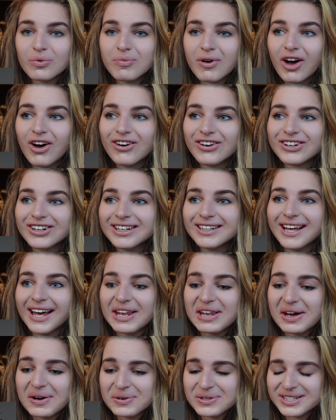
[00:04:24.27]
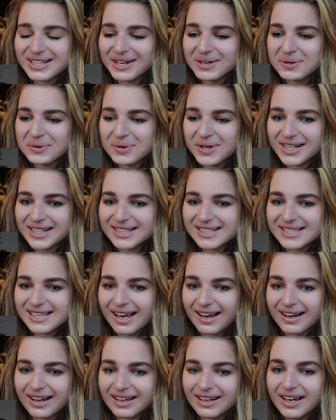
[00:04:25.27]
about it and I was like, wait a
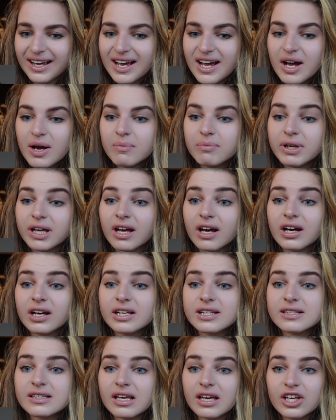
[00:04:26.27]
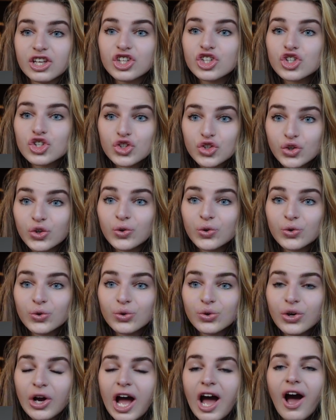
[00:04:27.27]
second. Because it's
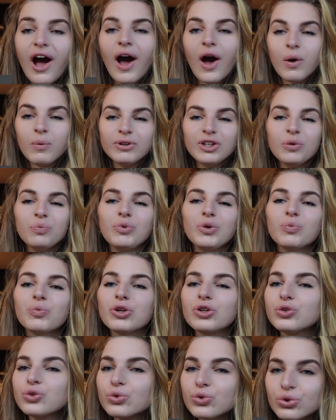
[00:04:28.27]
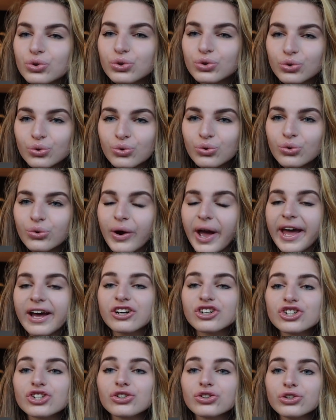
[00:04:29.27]
true. How many people do you
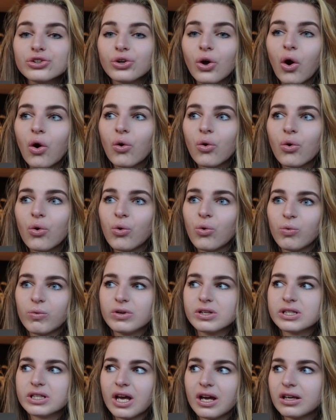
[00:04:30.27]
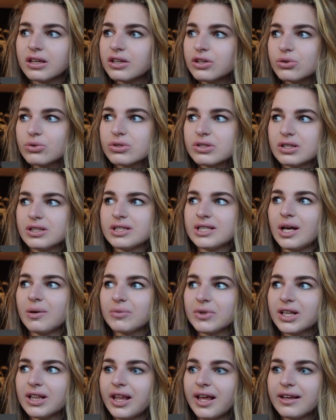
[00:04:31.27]
actually know who was accused in
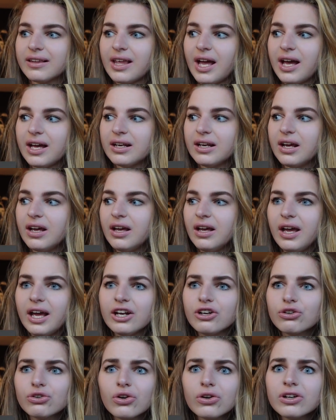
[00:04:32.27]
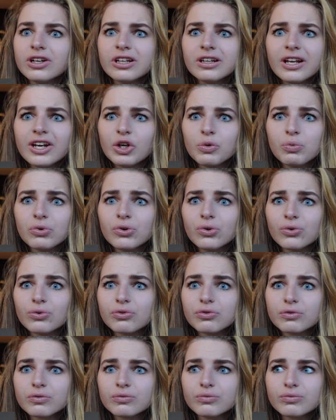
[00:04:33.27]
something like that? And you don't need any proof.